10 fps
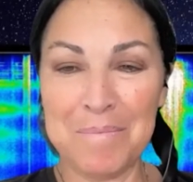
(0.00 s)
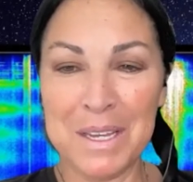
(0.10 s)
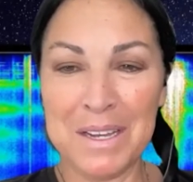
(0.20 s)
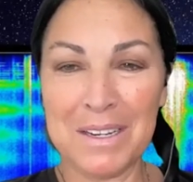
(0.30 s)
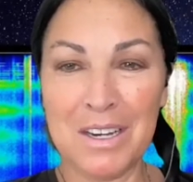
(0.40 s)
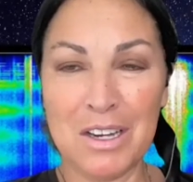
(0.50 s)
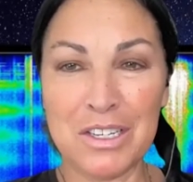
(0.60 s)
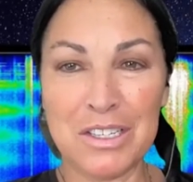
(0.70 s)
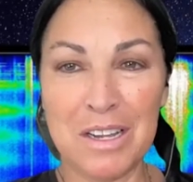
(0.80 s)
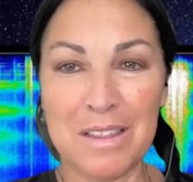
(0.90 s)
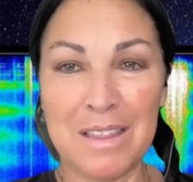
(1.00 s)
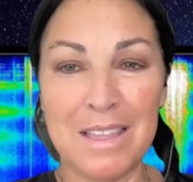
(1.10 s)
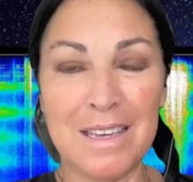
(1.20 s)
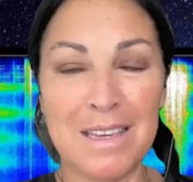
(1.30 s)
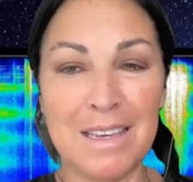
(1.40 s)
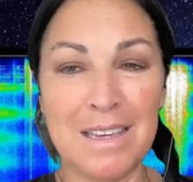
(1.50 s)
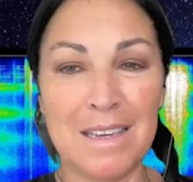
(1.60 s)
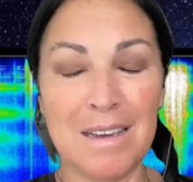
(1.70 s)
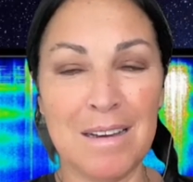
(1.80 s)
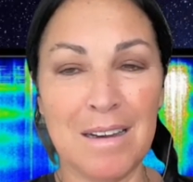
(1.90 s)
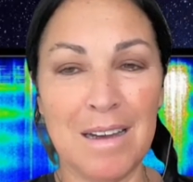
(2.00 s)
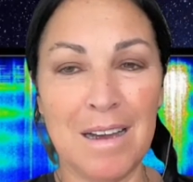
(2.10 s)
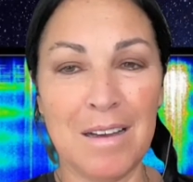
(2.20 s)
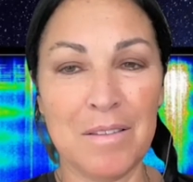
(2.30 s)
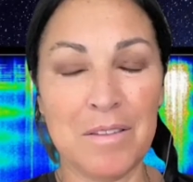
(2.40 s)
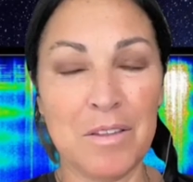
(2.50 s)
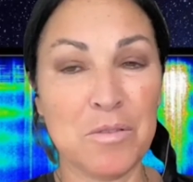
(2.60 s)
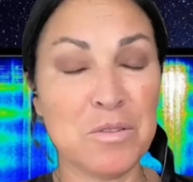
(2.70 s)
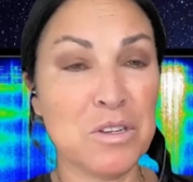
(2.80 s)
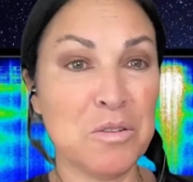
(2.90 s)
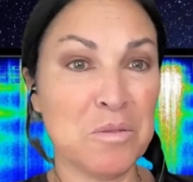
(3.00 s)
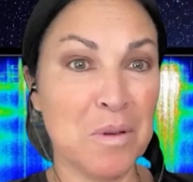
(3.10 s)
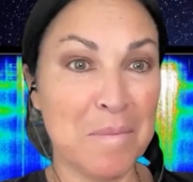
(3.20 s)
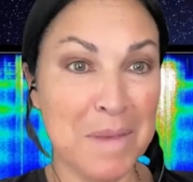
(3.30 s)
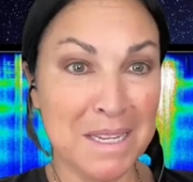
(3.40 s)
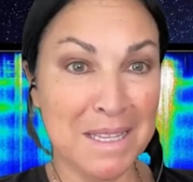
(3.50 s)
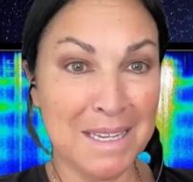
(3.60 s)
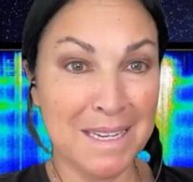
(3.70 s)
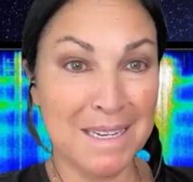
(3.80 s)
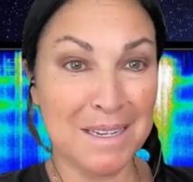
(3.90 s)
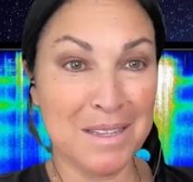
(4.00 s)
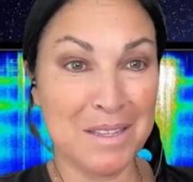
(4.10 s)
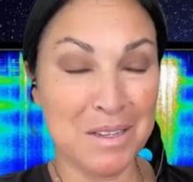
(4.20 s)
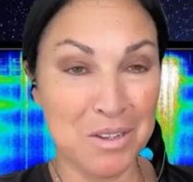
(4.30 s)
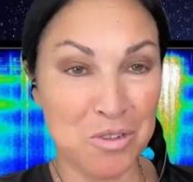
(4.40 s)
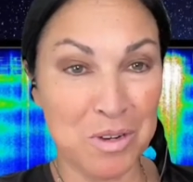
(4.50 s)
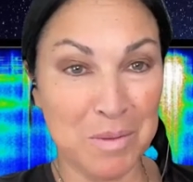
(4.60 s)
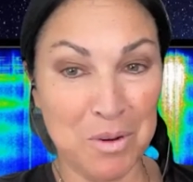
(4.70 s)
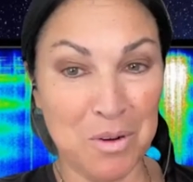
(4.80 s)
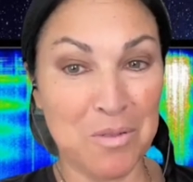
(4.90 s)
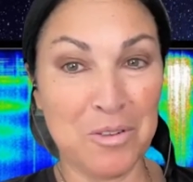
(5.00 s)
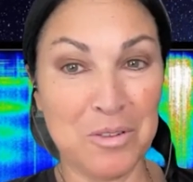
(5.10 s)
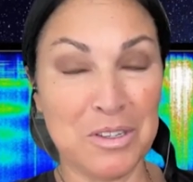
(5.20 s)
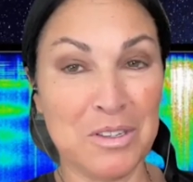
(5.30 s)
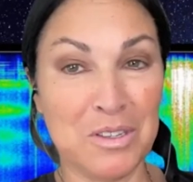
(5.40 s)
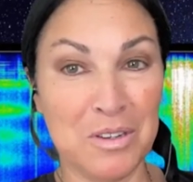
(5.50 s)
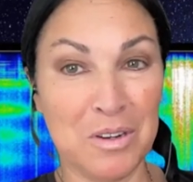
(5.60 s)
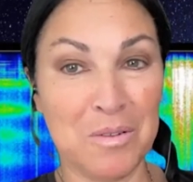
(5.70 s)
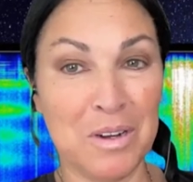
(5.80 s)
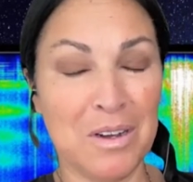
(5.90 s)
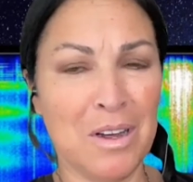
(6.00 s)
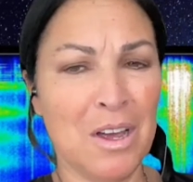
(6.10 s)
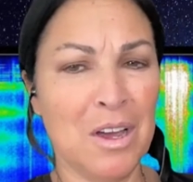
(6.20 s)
gosh, the those who made the trip over to Sedona,